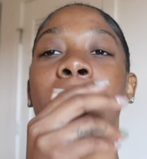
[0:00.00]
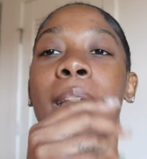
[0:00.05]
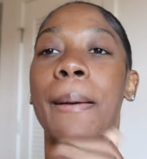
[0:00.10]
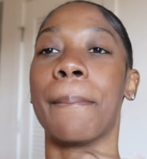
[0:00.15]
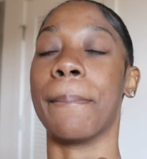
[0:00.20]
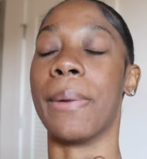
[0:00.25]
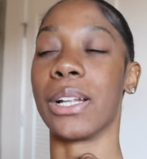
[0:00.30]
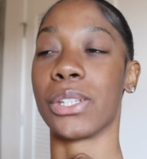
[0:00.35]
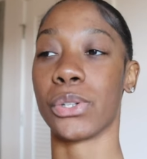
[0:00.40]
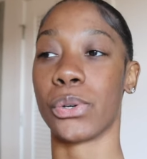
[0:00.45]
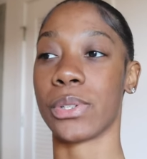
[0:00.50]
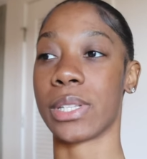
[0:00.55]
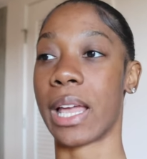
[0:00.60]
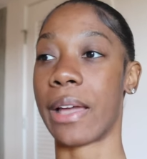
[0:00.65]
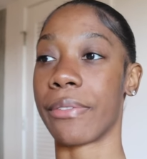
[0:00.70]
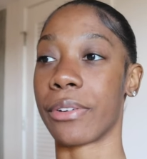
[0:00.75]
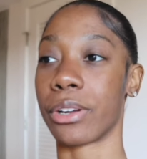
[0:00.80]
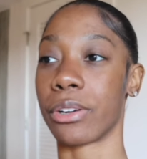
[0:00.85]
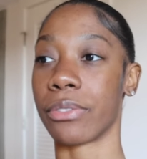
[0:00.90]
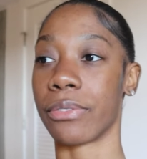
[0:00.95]
my toes
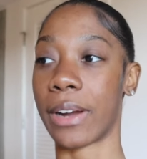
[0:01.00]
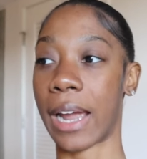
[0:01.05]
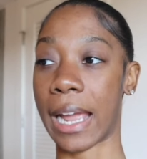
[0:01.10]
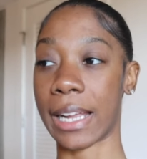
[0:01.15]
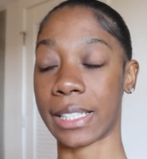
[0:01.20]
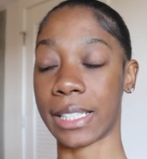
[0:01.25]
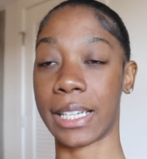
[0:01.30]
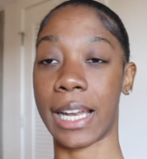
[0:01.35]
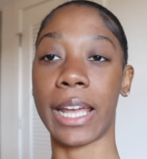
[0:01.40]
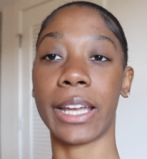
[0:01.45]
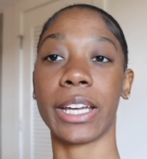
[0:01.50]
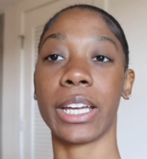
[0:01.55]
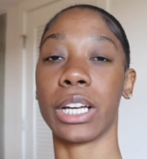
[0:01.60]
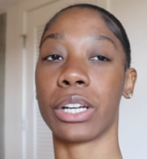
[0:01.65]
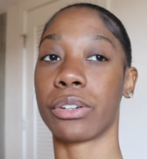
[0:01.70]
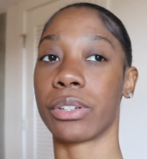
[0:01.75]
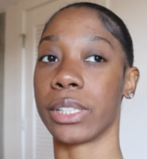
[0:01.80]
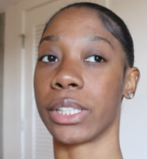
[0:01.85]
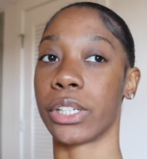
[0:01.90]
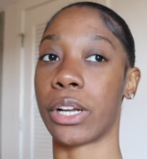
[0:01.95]
have cracked and I get
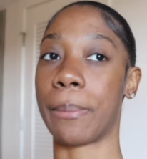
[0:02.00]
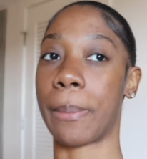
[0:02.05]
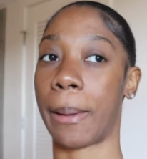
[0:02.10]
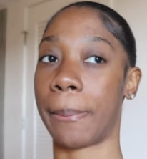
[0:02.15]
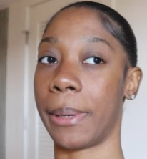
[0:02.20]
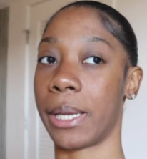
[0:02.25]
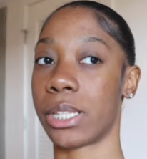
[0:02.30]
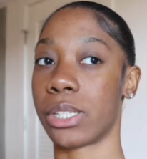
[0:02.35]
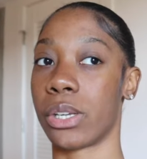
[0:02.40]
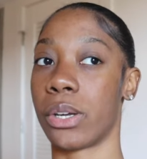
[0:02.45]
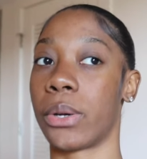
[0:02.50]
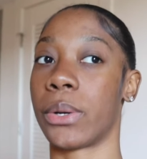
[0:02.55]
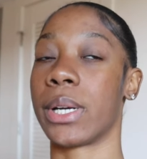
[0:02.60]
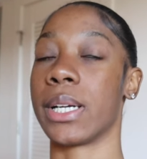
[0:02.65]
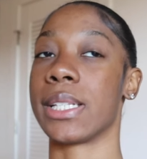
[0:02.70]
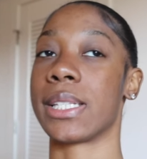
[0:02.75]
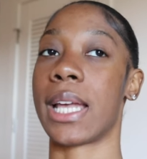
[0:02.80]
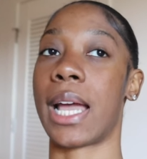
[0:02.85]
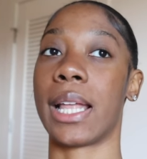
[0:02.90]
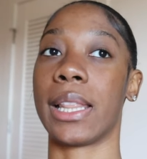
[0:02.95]
acrylic on my big toe
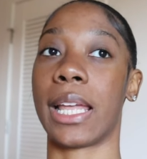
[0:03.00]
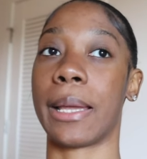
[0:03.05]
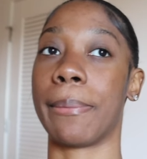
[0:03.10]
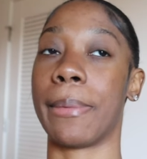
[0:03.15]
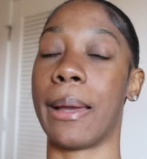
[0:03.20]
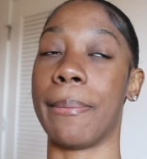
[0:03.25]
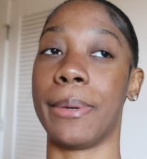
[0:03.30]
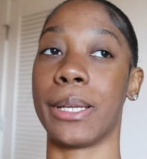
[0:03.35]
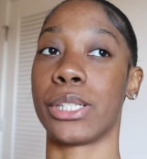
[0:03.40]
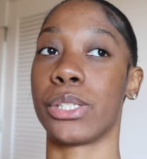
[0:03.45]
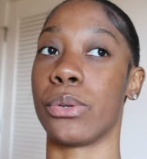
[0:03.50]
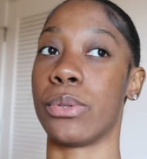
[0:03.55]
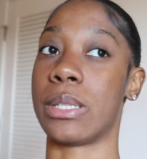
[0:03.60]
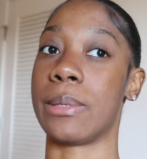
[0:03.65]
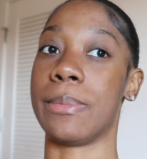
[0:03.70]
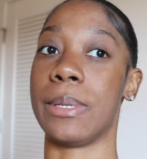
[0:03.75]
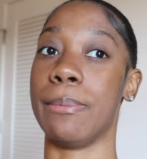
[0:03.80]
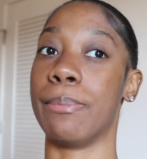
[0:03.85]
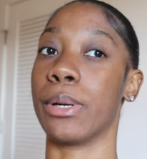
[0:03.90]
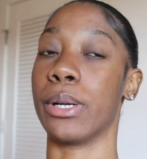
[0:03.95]
because I like my big toe to
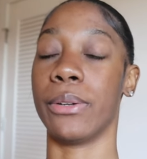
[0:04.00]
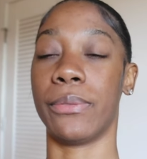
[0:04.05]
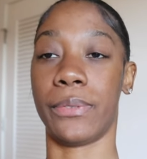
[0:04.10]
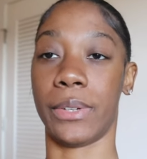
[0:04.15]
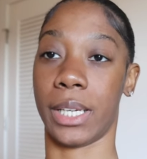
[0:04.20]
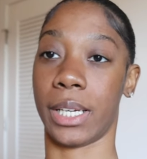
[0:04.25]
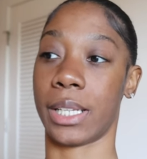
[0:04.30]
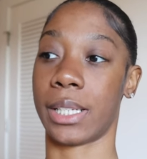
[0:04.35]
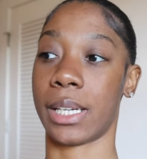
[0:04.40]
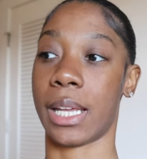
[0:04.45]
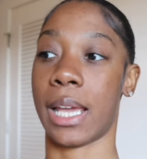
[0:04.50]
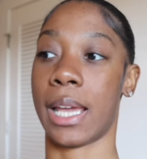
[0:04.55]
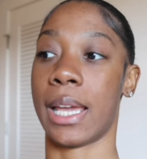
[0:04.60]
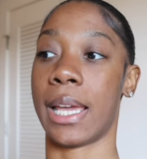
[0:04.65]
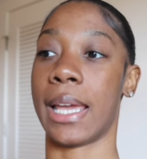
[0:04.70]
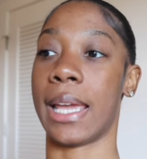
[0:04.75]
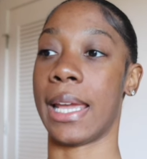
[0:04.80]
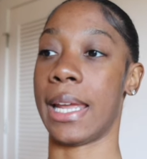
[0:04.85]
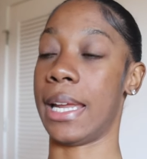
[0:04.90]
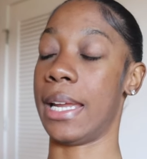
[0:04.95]
be perfect.
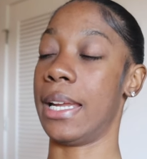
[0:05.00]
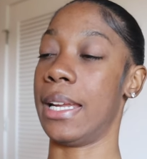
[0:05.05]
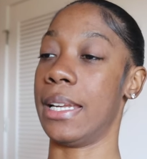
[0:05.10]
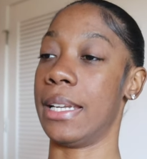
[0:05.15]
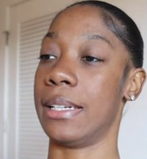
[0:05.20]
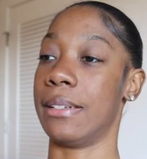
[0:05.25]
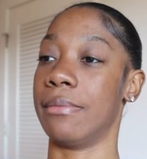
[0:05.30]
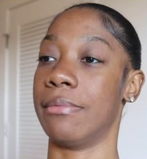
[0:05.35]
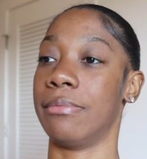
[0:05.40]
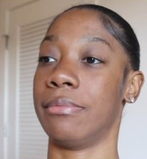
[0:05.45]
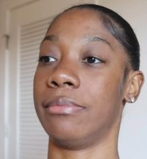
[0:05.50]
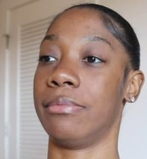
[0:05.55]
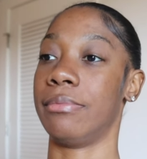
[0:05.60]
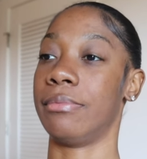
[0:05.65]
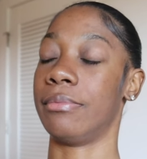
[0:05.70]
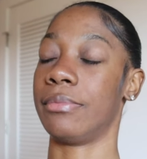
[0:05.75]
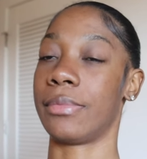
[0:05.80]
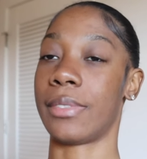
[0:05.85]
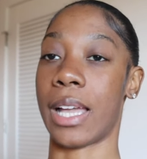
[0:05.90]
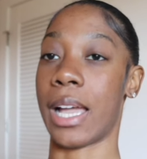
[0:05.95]
And
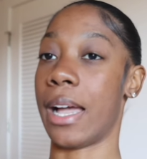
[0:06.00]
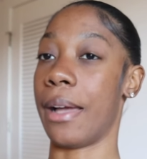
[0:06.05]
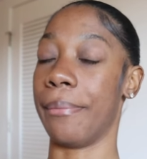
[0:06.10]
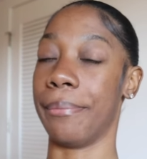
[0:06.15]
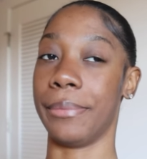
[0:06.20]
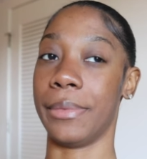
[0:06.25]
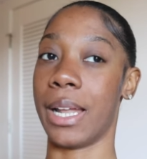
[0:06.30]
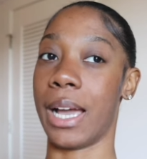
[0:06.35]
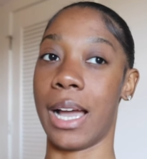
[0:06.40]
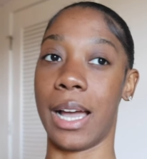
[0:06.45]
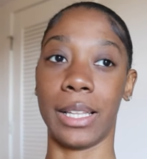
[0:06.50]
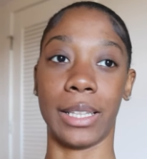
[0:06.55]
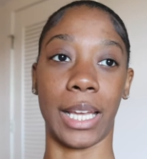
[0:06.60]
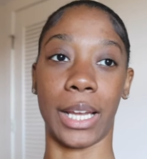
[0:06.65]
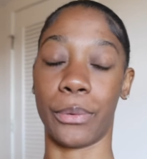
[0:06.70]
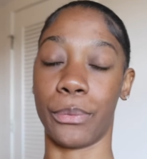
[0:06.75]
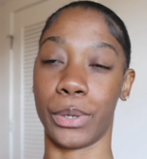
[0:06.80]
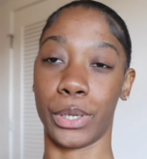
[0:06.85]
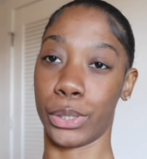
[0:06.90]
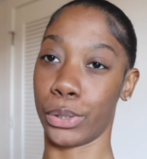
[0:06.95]
I'm not
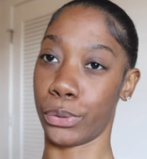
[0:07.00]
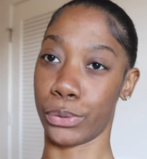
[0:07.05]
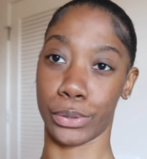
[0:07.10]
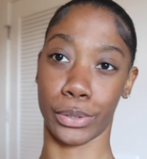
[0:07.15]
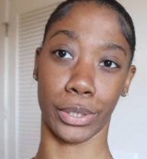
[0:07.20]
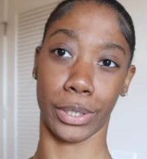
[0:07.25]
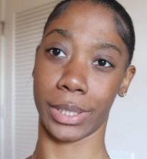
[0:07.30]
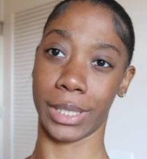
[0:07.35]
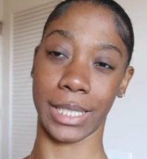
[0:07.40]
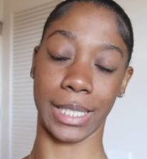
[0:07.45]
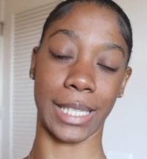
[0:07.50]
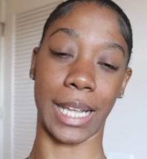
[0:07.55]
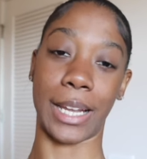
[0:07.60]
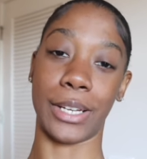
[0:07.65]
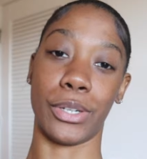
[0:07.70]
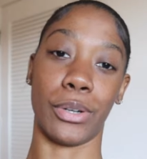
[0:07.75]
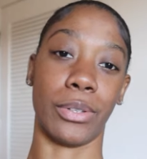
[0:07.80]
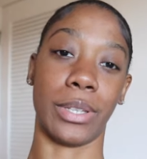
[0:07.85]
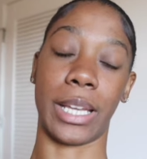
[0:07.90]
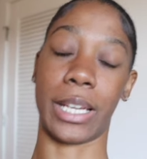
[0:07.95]
like one of those girlies
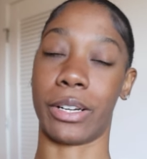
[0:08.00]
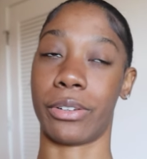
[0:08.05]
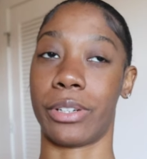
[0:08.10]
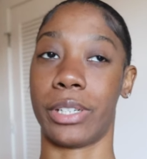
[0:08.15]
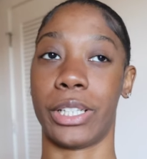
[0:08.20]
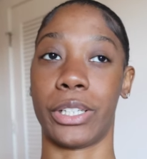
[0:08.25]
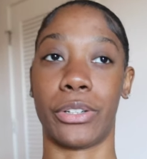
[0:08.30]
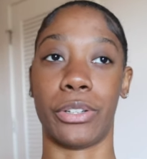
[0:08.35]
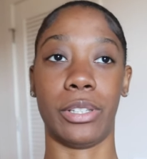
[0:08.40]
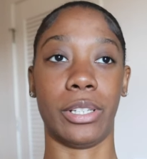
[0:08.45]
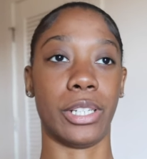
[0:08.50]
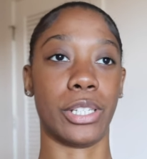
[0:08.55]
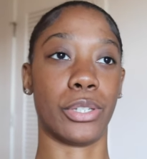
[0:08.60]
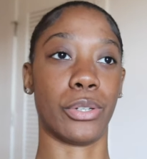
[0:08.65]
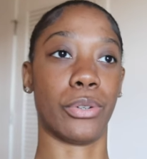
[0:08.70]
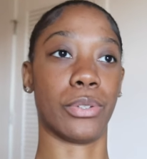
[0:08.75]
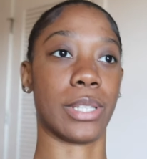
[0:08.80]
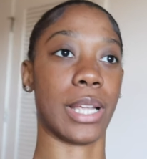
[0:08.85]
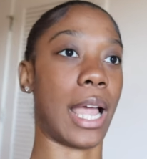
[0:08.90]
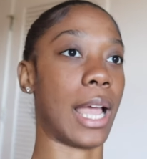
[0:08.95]
that don't like acrylic on their
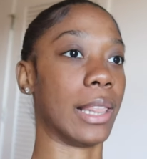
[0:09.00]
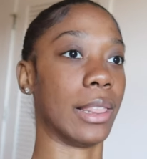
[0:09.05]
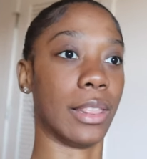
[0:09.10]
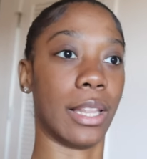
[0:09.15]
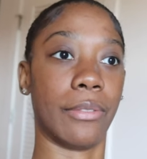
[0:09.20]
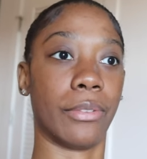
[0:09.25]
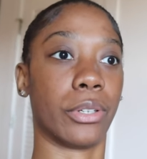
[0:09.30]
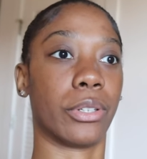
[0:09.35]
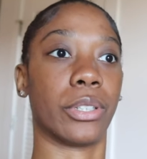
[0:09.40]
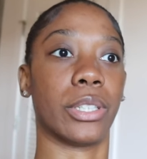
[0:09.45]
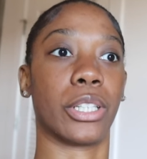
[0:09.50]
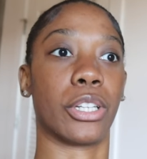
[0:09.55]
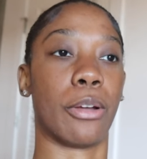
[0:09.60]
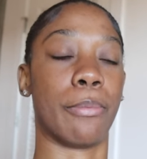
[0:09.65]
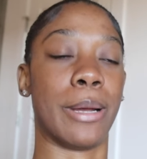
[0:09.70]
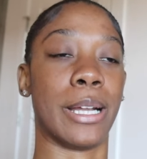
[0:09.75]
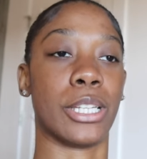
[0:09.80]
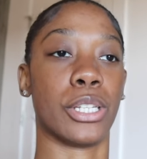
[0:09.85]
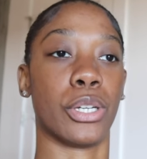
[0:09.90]
toes. I love acrylic on my